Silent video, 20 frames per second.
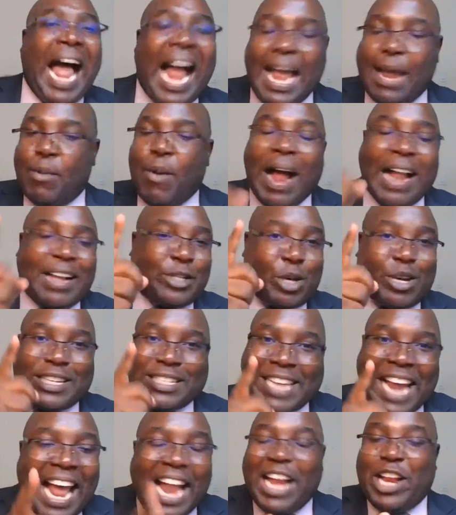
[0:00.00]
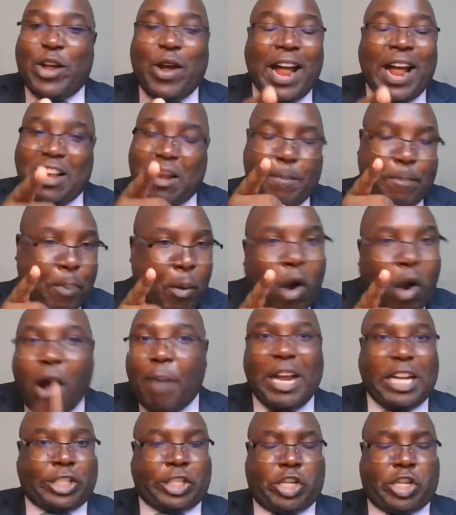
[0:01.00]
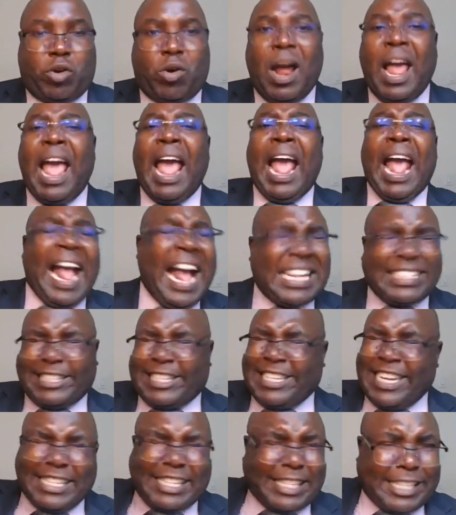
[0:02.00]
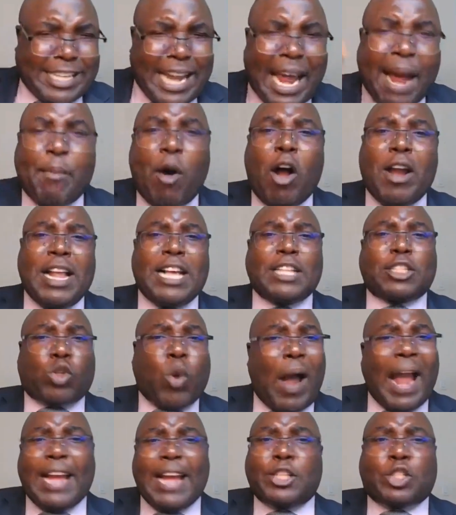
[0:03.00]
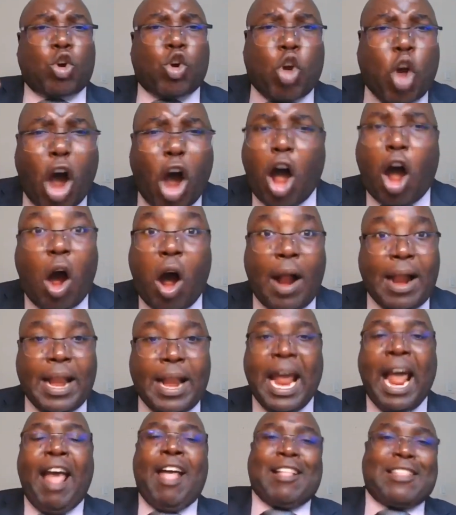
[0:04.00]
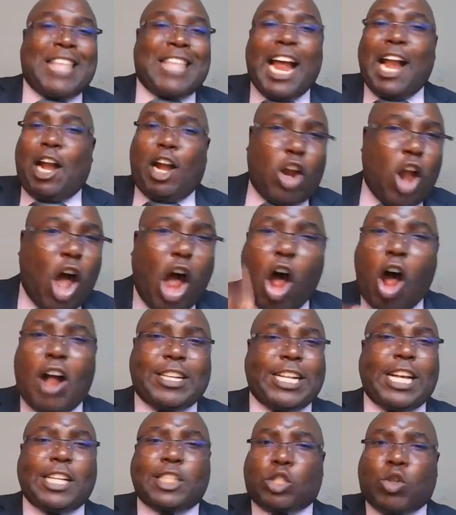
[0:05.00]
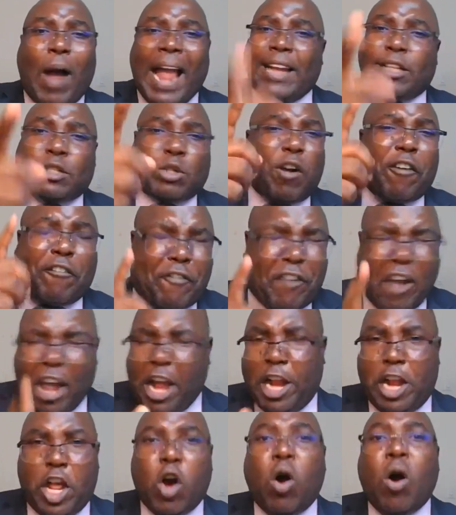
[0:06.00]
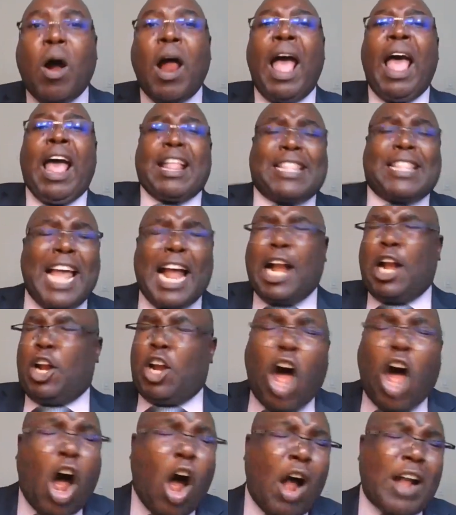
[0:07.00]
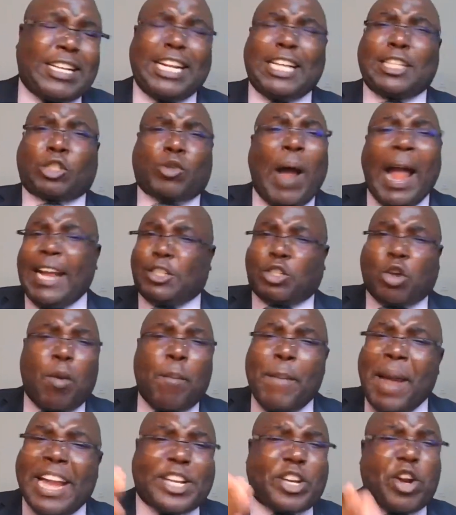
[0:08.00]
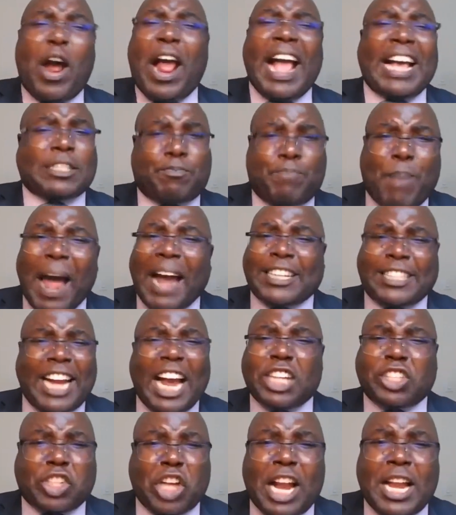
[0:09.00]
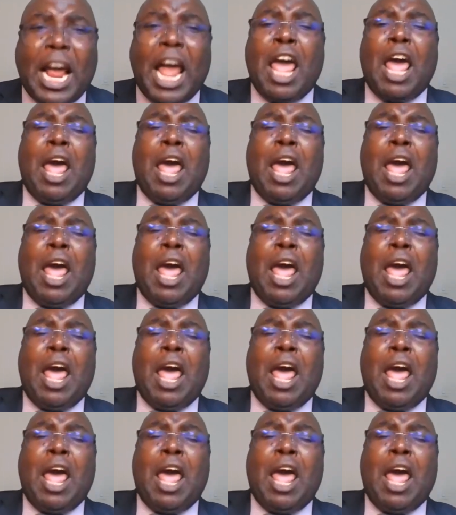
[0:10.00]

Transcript: I want to tell you and promise you, as this sermon is going to go on, the Lord is going to fill you, the Lord is going to meet your expectation,